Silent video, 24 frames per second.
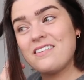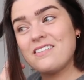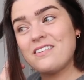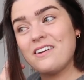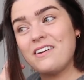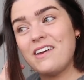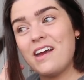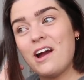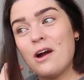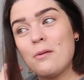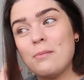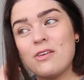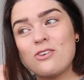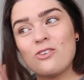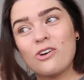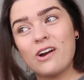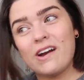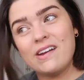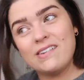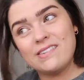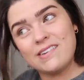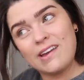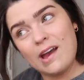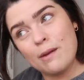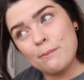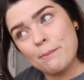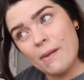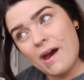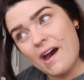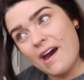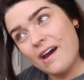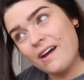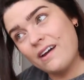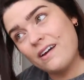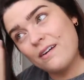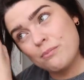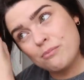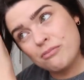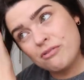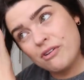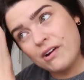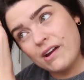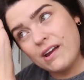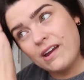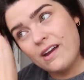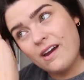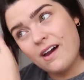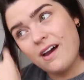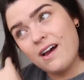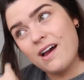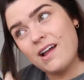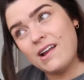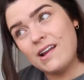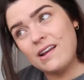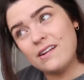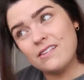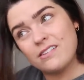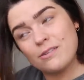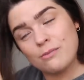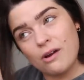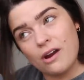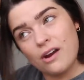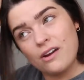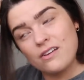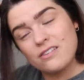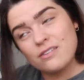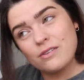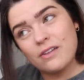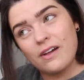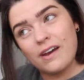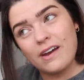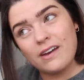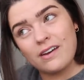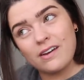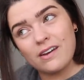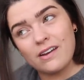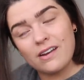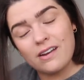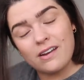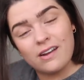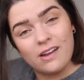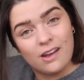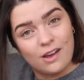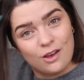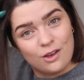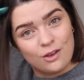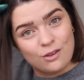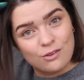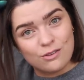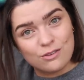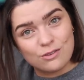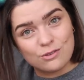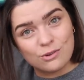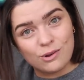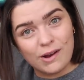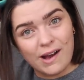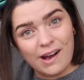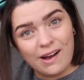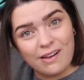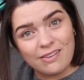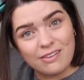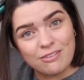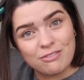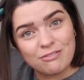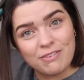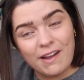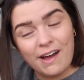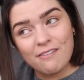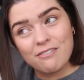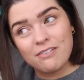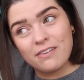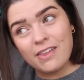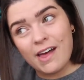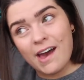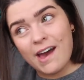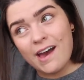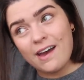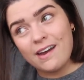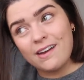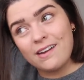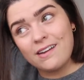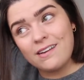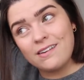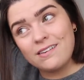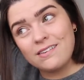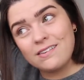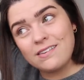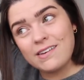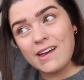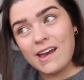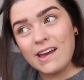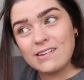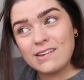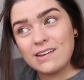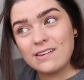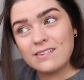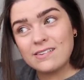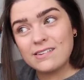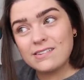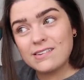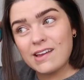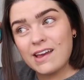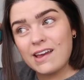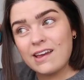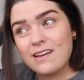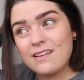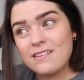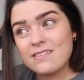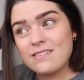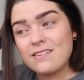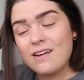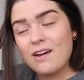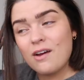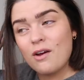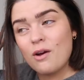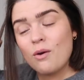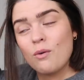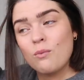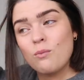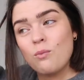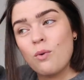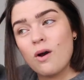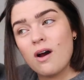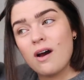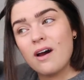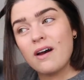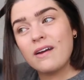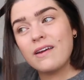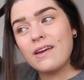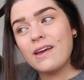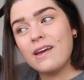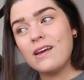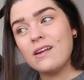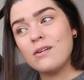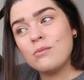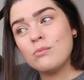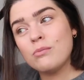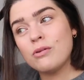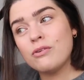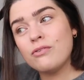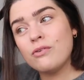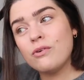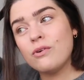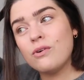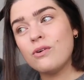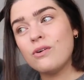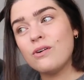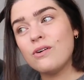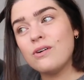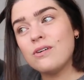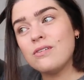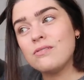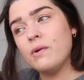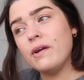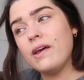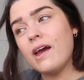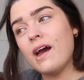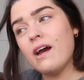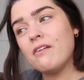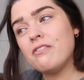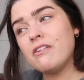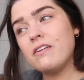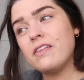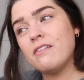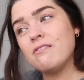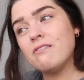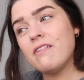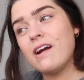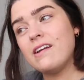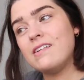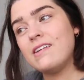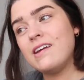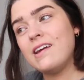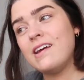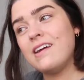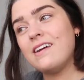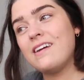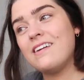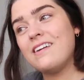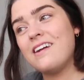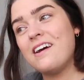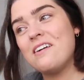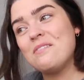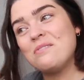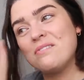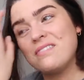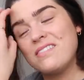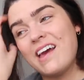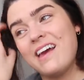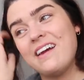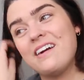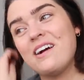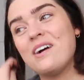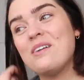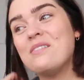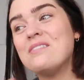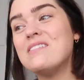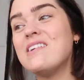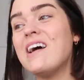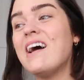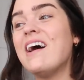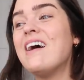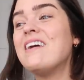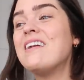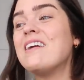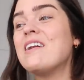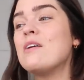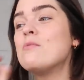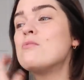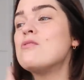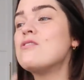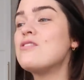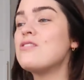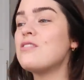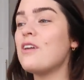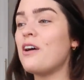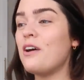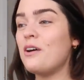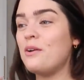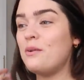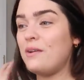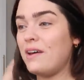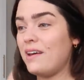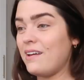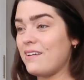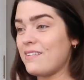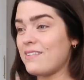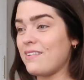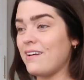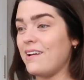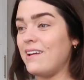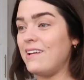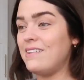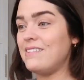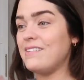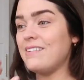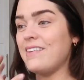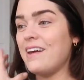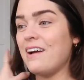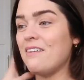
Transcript: So yeah, I'll be trying to get back pretty early tomorrow so that I can sort out the flat for that and get a decent day's working before we get everything ready and then they come down and I'm so excited.